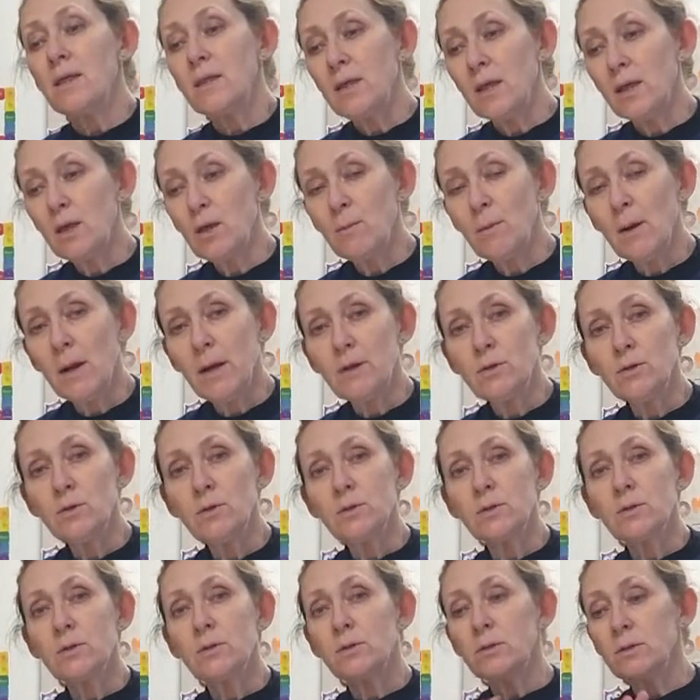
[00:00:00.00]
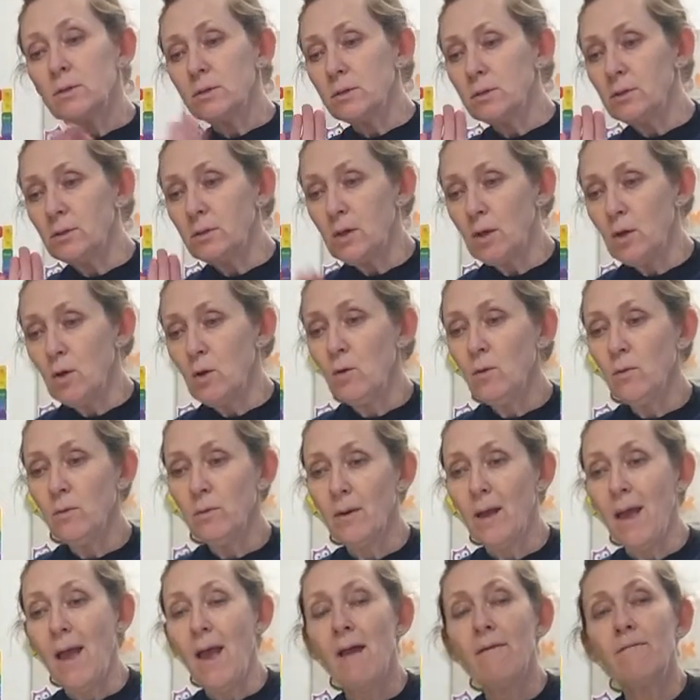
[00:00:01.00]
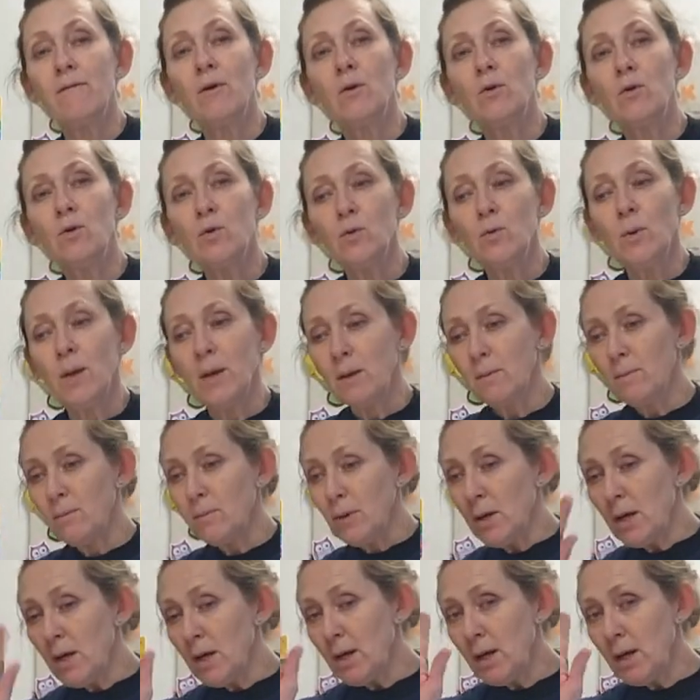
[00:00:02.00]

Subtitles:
Thank you, my angels. See you. Have a good week. Bye.